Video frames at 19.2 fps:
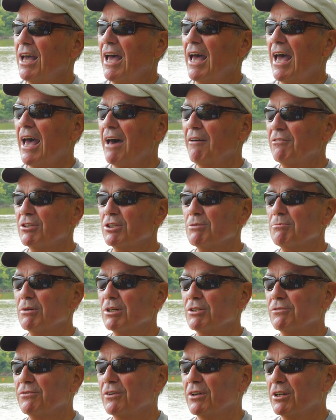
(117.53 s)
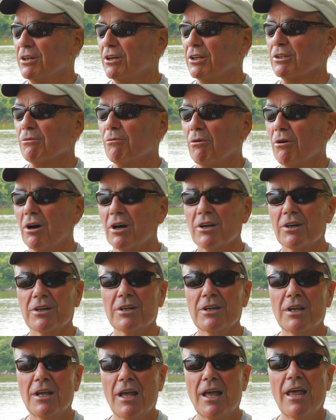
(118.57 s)
have this much fun on the water,
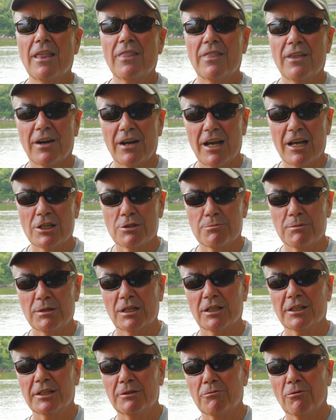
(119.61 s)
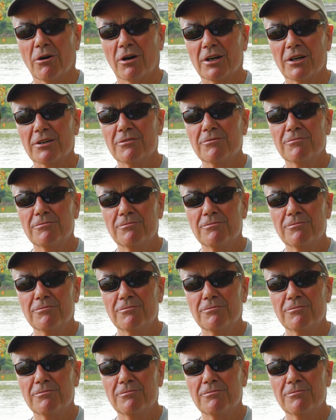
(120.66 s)
there has to be clean water.